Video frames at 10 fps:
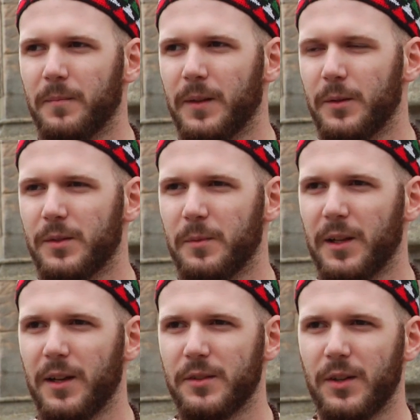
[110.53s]
It was
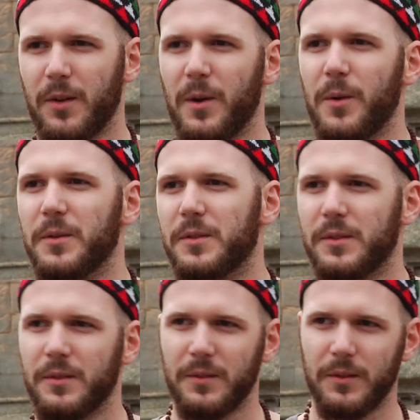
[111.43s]
the last time I
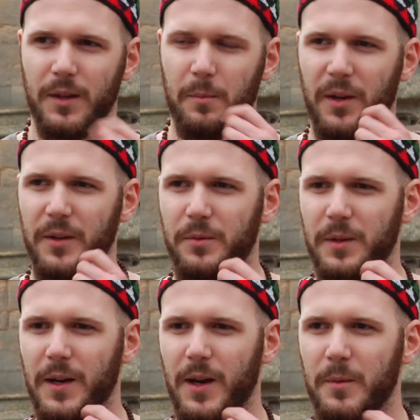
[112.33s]
was applying for
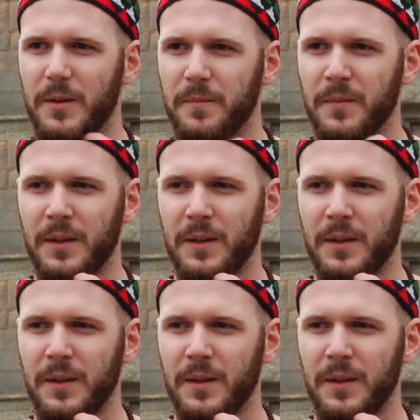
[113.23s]
the army.